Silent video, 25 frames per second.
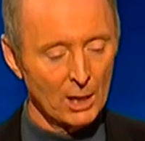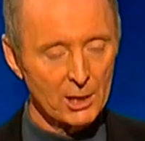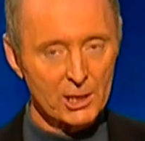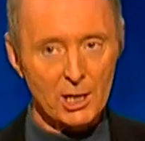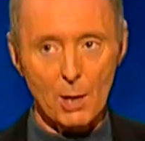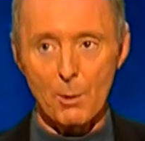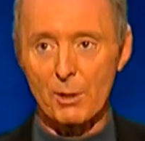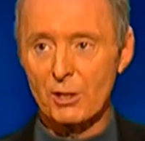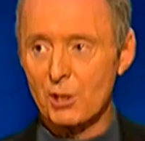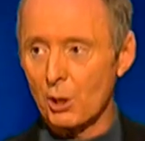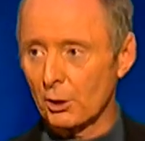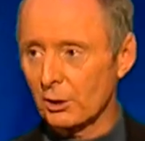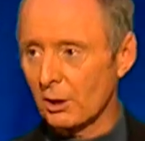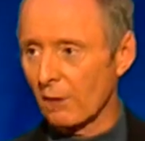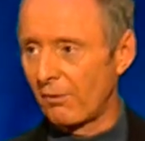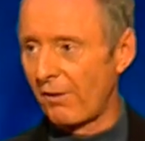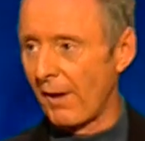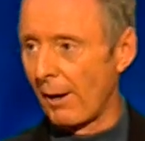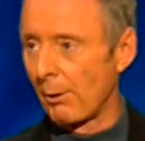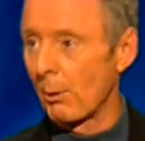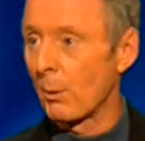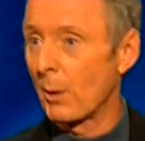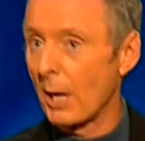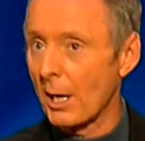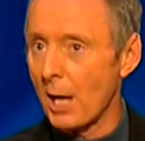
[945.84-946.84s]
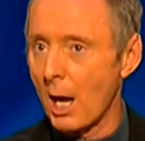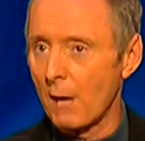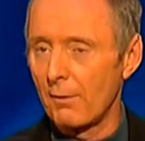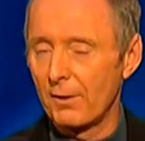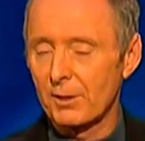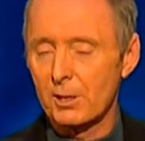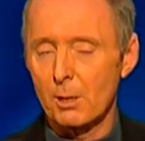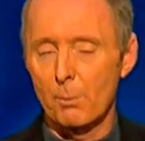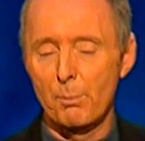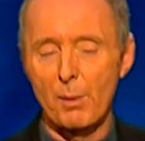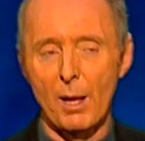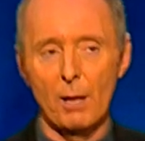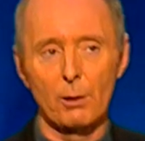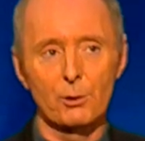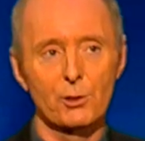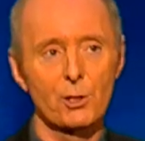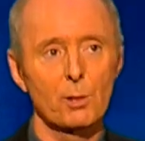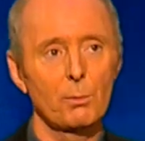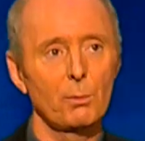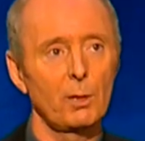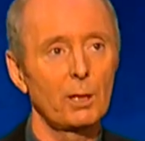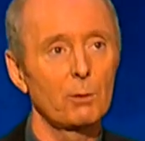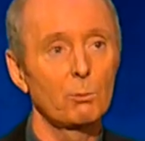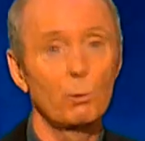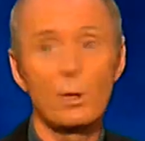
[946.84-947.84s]
So we took the ferry, we got over to
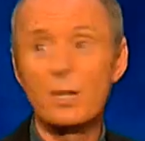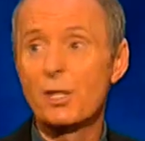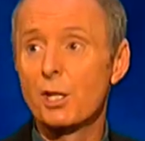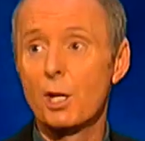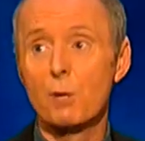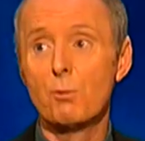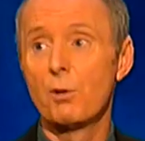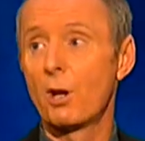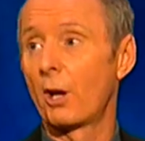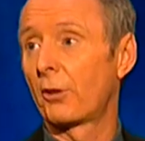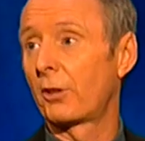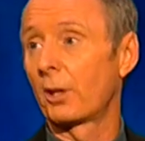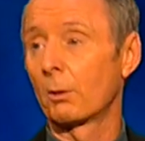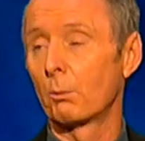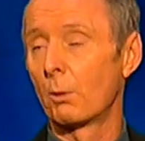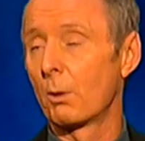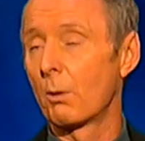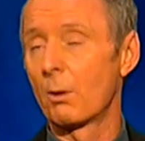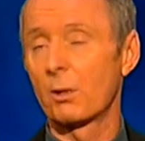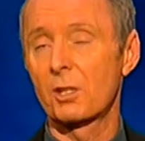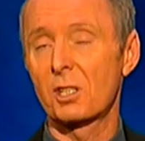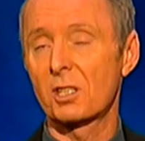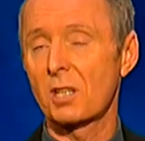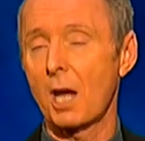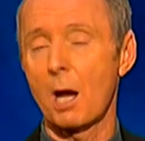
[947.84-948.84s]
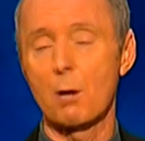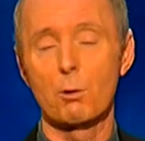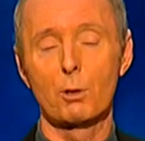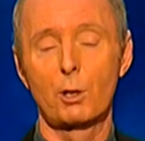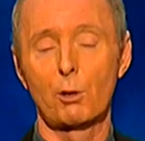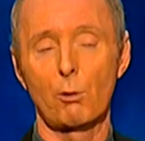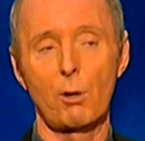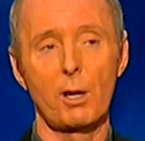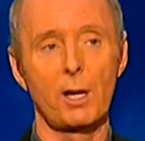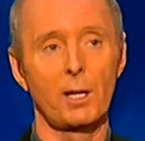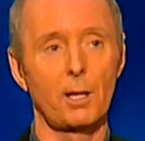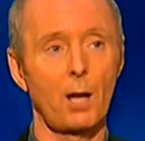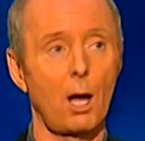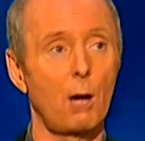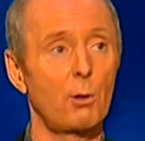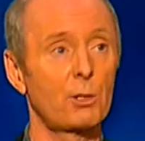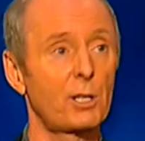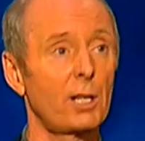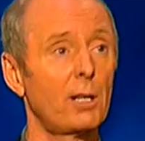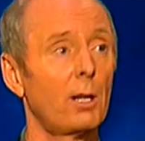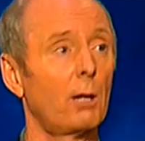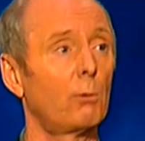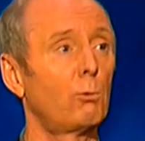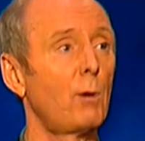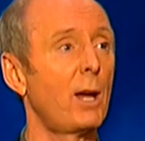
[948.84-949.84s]
Belgium, and we knew nothing. We were so green. I
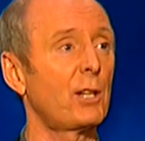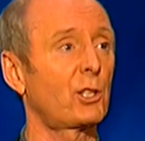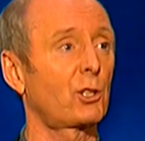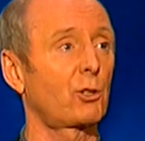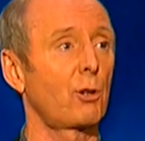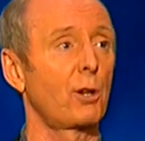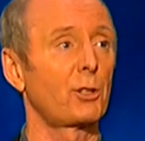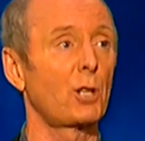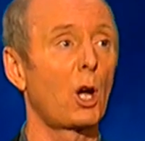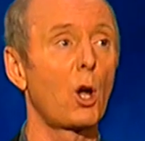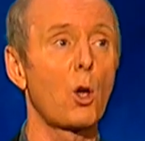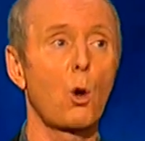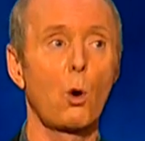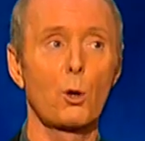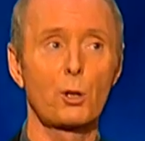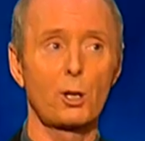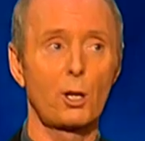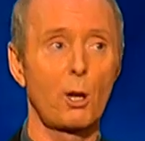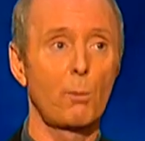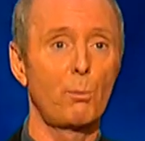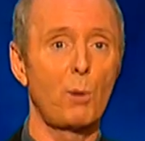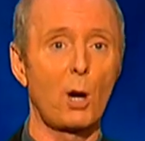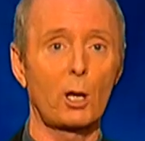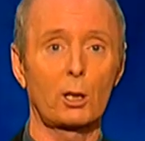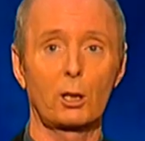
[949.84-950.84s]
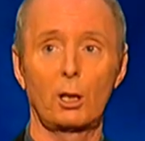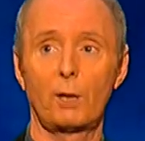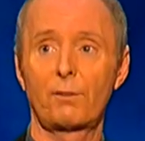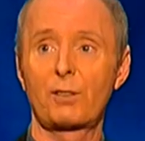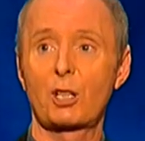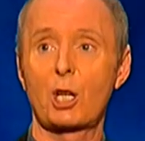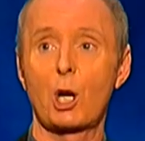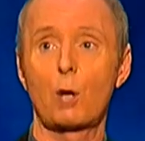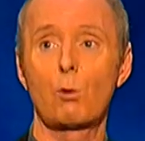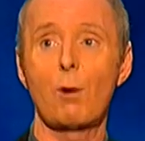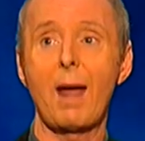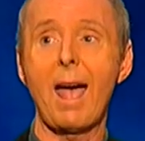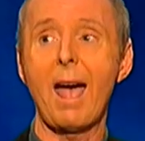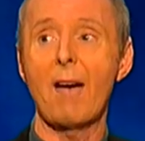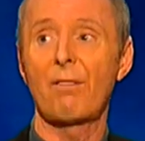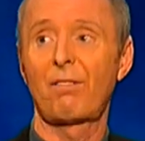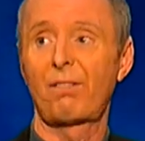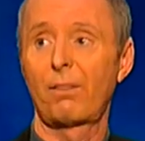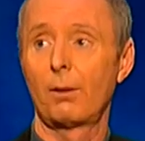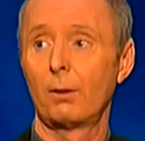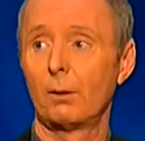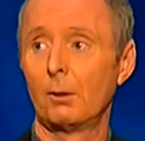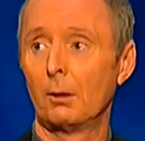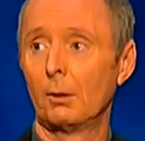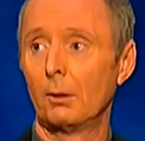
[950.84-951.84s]
was in a restaurant, I ordered a bottle of
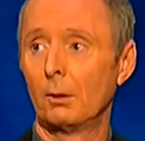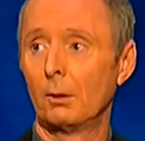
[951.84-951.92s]
carafe.